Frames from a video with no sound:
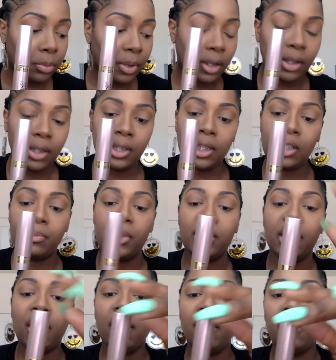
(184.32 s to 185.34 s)
the Better Than Sex
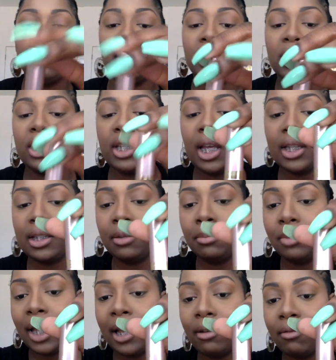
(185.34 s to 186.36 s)
mascara, but it just has some
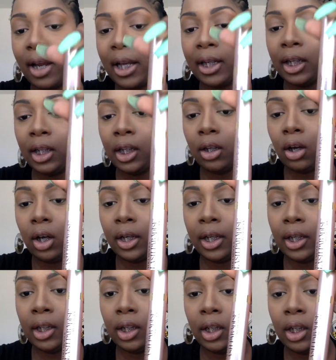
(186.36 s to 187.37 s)
black writing on
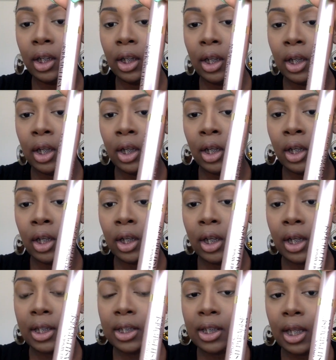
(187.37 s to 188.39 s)
it.
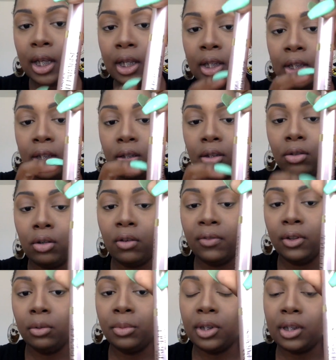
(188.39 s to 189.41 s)
It says, you know,
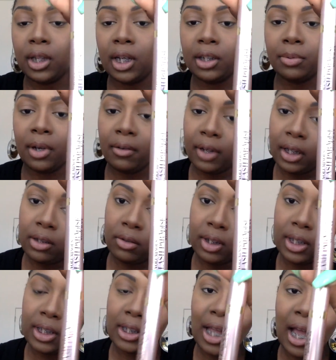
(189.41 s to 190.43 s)
Voluminous Lash Paradise on
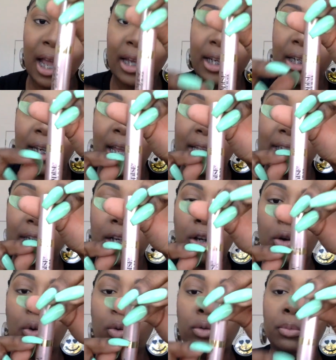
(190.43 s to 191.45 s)
the side, and it has like a
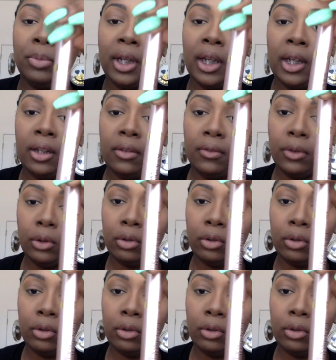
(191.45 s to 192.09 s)
gold band for